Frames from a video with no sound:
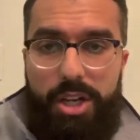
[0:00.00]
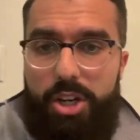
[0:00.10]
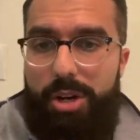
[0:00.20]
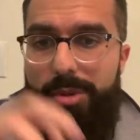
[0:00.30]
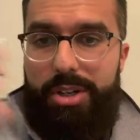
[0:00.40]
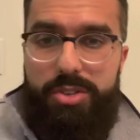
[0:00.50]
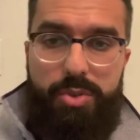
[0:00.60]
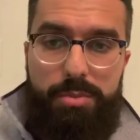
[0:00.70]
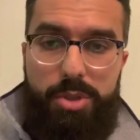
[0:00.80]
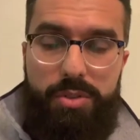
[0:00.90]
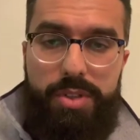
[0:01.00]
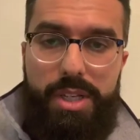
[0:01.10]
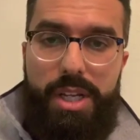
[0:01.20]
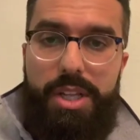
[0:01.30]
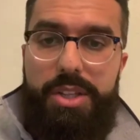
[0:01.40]
gallbladder is removed,
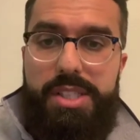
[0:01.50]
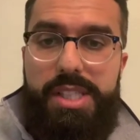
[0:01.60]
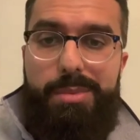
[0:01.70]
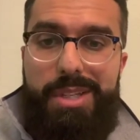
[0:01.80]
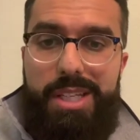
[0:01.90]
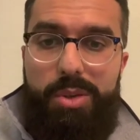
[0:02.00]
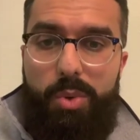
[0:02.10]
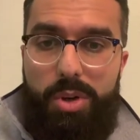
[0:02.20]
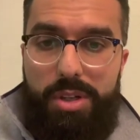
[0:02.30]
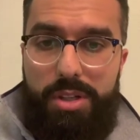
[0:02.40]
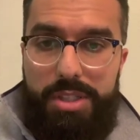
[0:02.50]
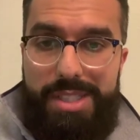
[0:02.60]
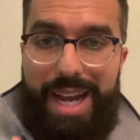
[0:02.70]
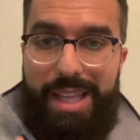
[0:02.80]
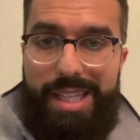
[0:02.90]
the CBD will
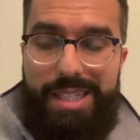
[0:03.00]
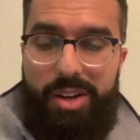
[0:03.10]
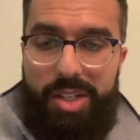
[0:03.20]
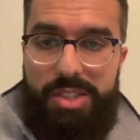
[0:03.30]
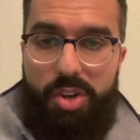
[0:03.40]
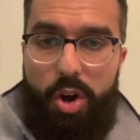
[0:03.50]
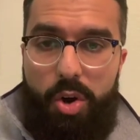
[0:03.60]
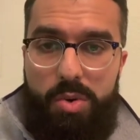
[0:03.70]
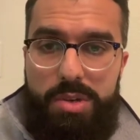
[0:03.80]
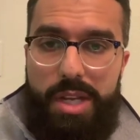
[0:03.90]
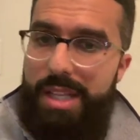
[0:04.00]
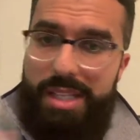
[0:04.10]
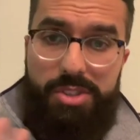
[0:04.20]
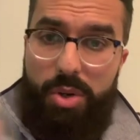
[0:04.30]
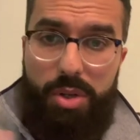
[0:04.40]
dilate on its own, and
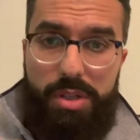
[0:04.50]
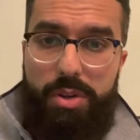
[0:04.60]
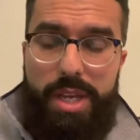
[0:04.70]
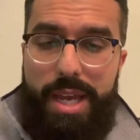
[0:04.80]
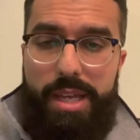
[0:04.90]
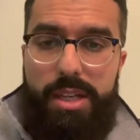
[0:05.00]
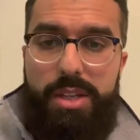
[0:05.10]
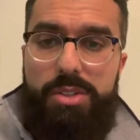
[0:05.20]
that's totally okay.